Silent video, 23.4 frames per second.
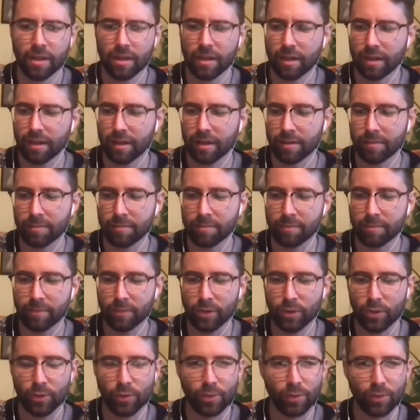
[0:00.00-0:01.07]
Um,
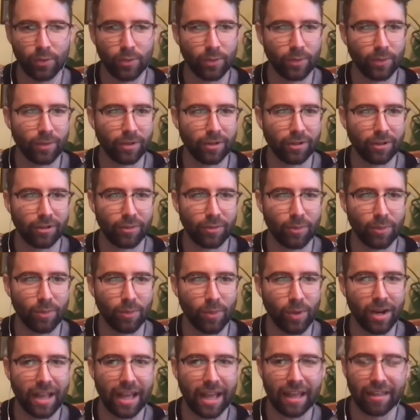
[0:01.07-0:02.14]
who,
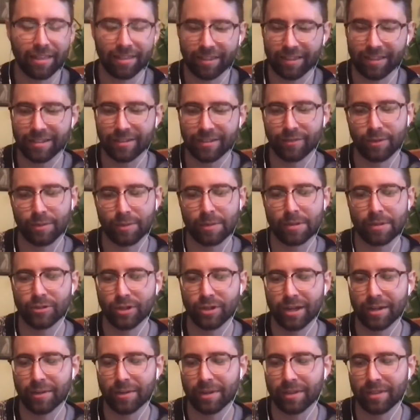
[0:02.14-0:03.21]
what athletes have you been
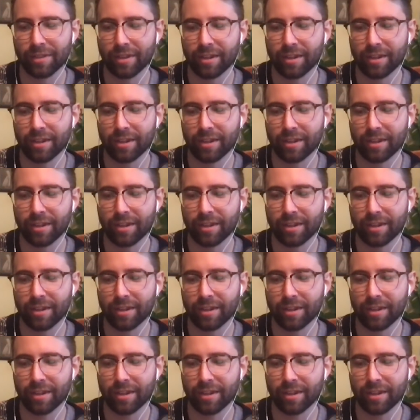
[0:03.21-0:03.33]
training with?